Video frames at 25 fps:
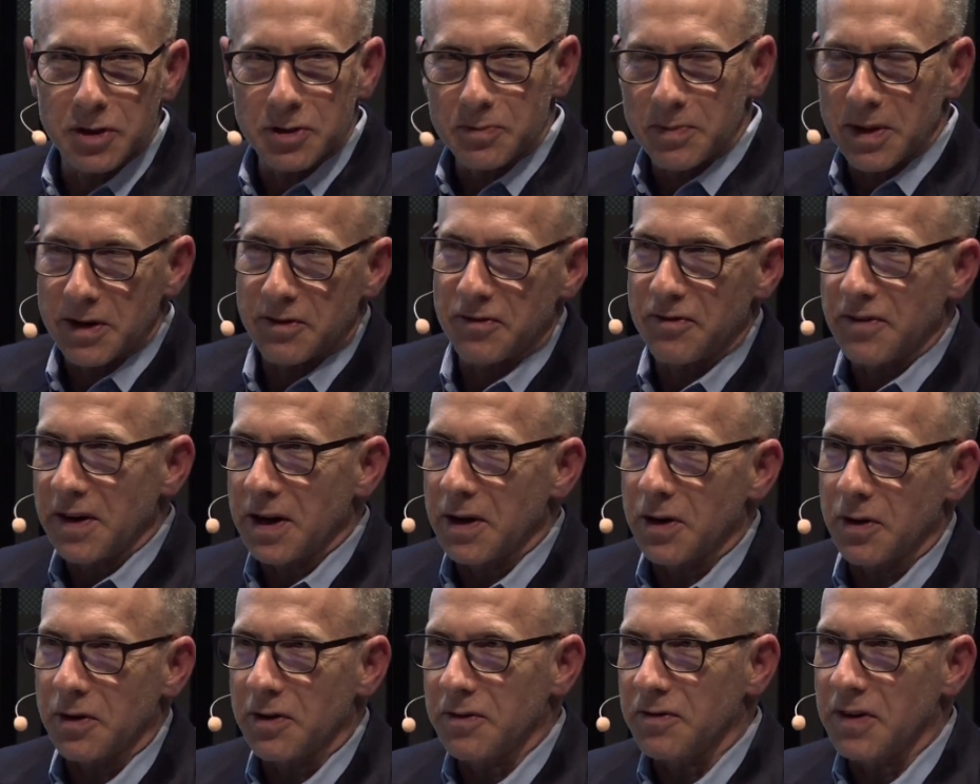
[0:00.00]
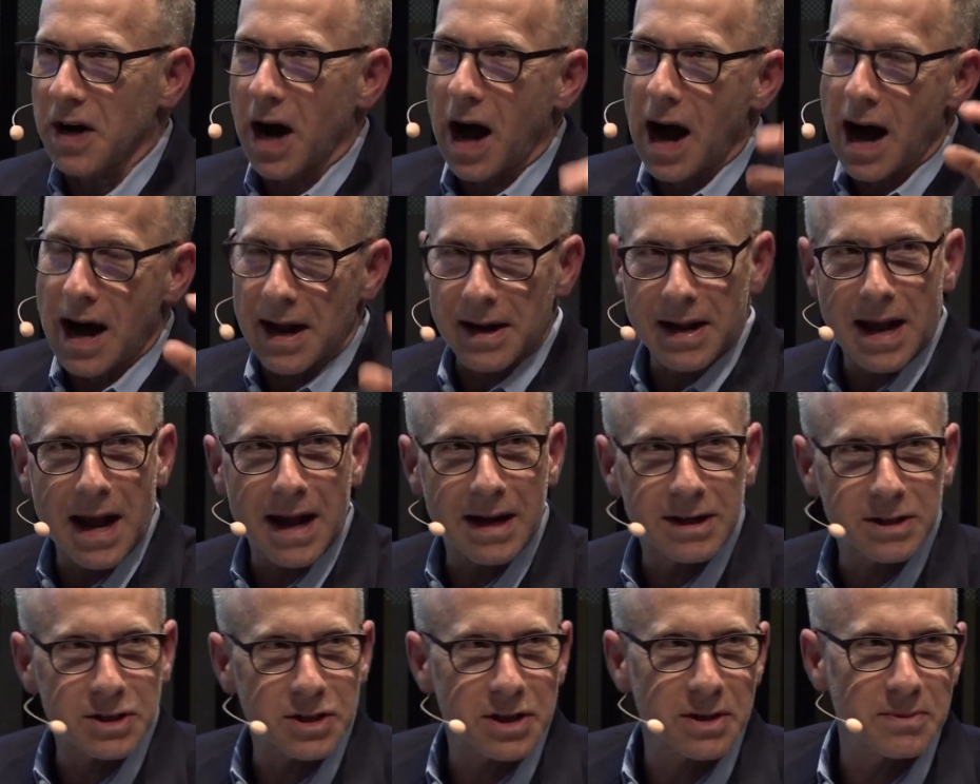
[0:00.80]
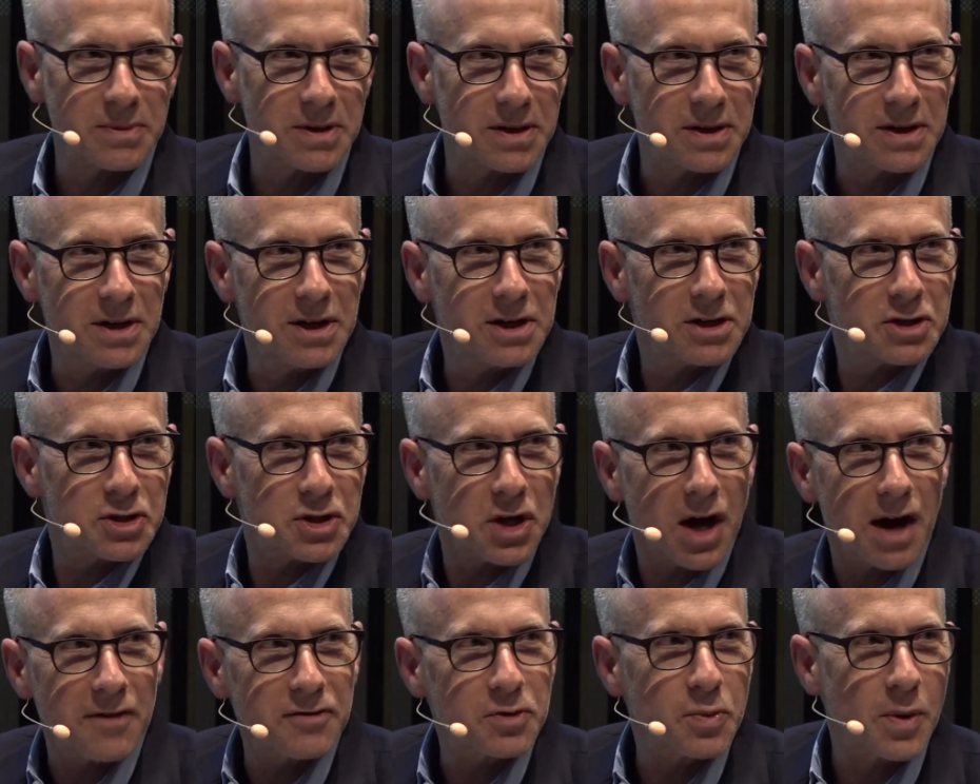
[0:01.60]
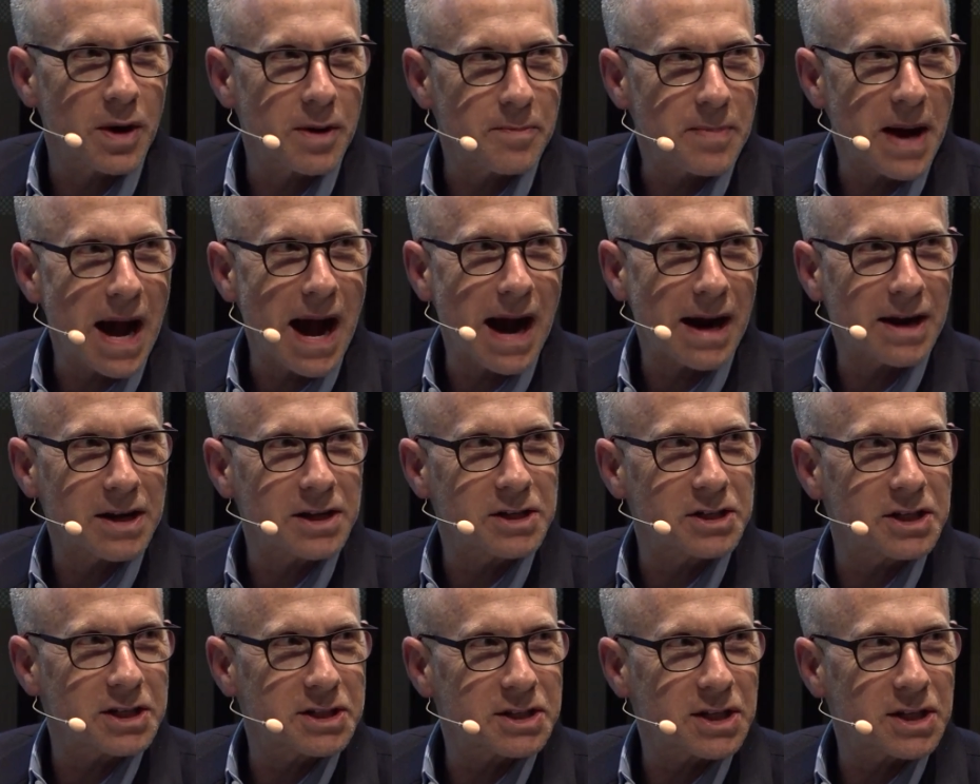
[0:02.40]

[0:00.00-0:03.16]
this big finger of God hands them a software package.